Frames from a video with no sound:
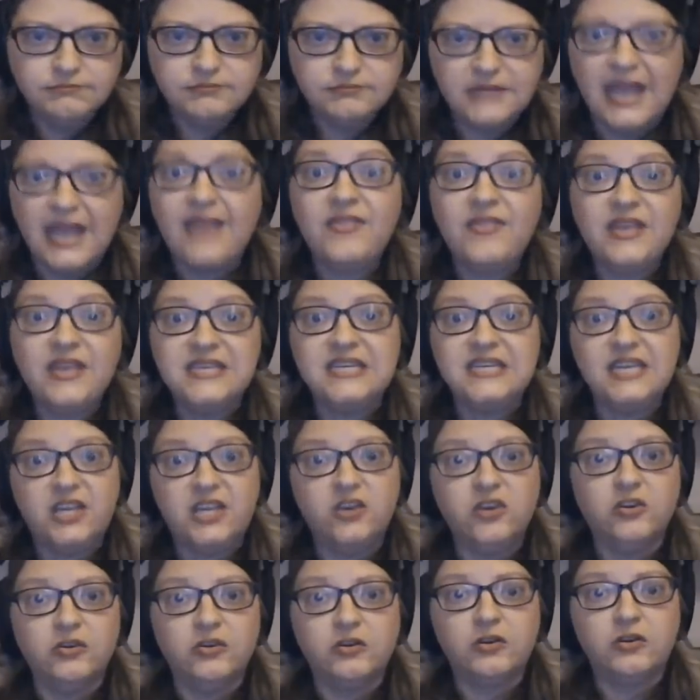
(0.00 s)
And they didn't
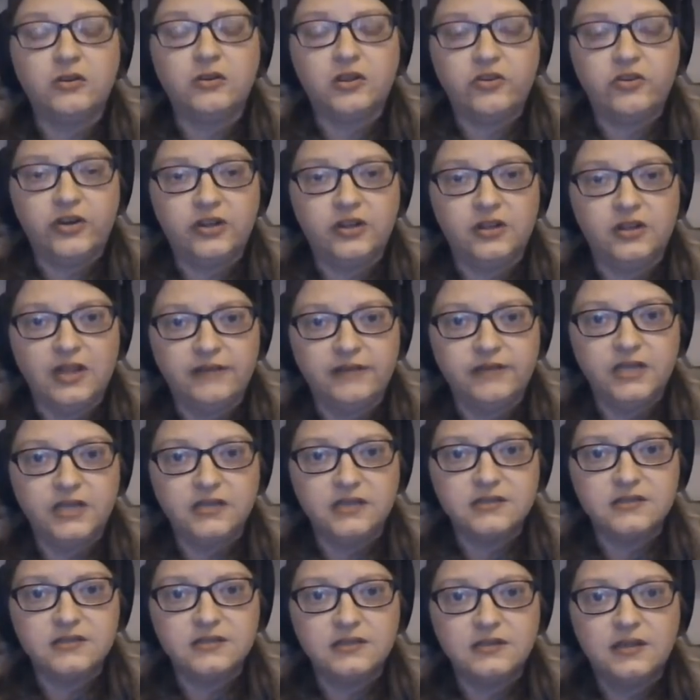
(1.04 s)
hear critical
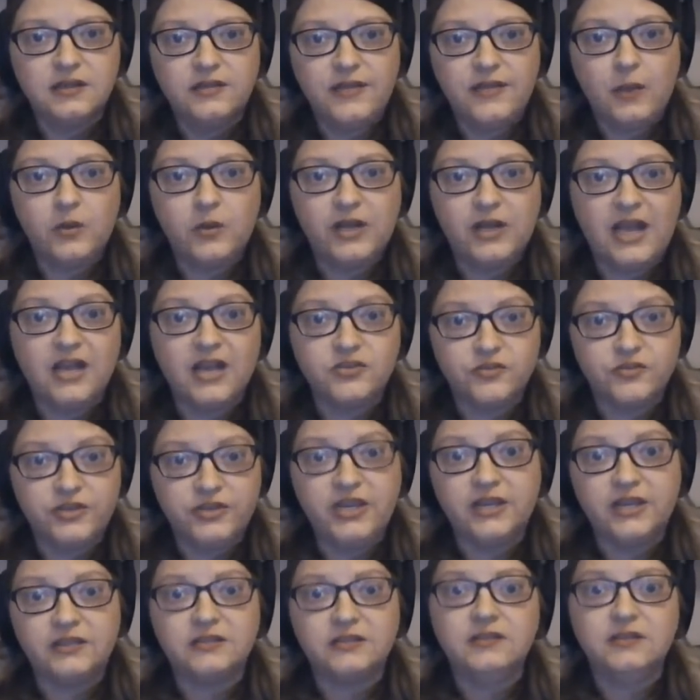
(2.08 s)
evidence that would
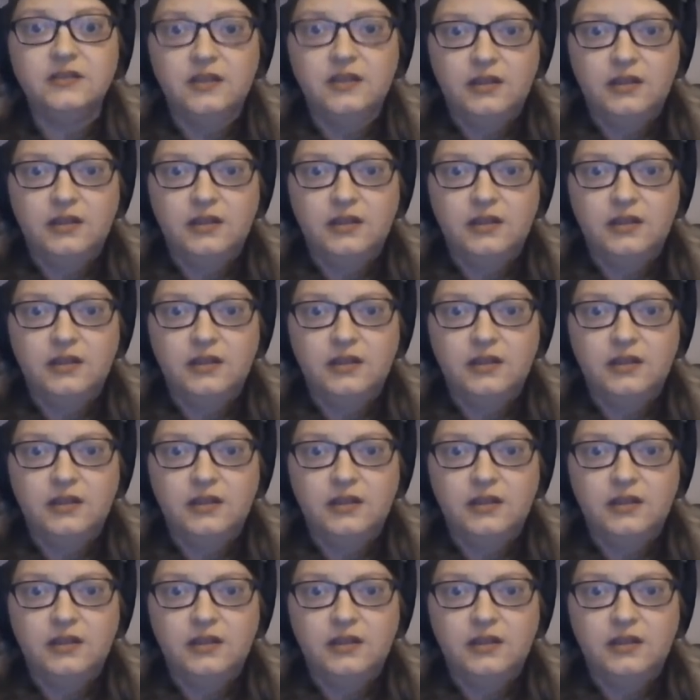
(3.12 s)
contradict